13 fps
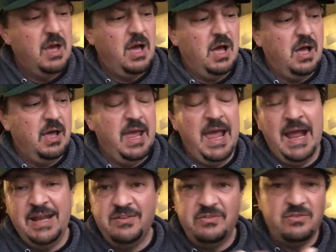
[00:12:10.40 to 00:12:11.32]
Uh,
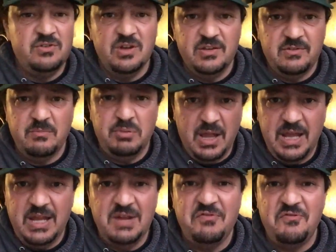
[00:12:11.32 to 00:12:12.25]
and it's just
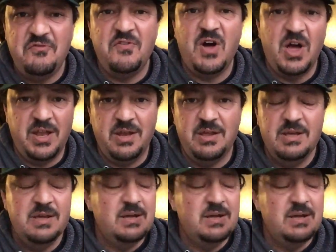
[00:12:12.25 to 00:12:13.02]
plain fun.